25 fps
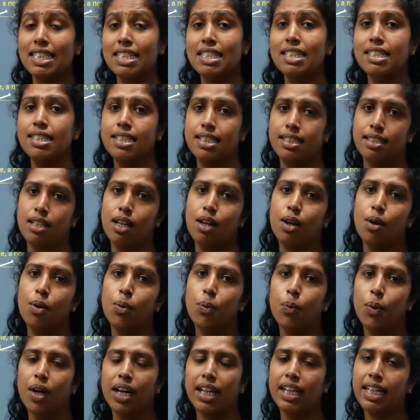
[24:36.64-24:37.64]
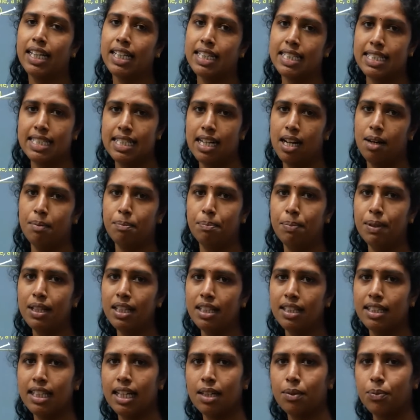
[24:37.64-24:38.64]
is one example
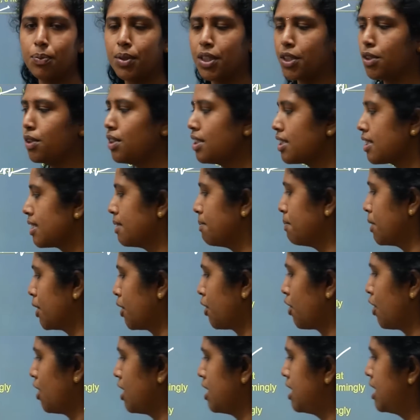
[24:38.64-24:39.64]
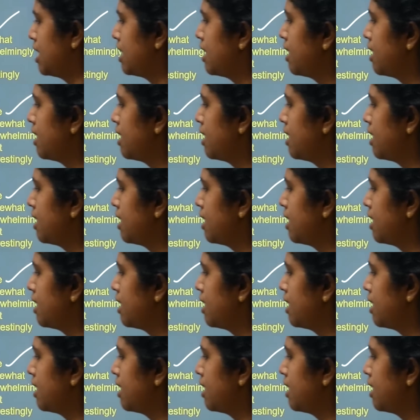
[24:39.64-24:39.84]
that we could come across.